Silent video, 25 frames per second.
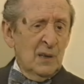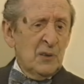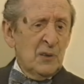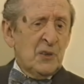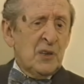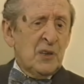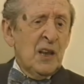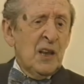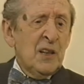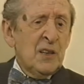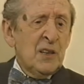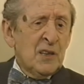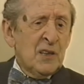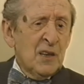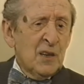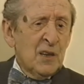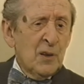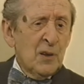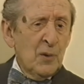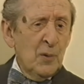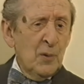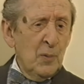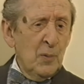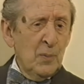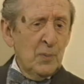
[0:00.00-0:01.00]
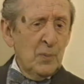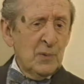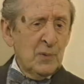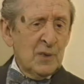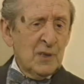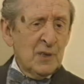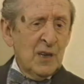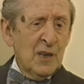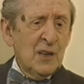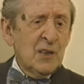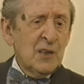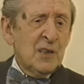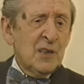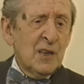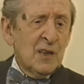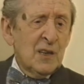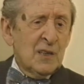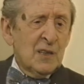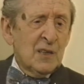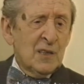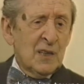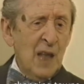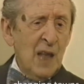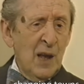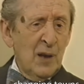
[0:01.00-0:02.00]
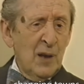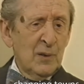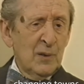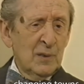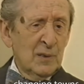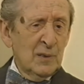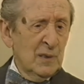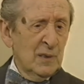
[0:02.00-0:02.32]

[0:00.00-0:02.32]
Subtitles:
changing rooms, changing town,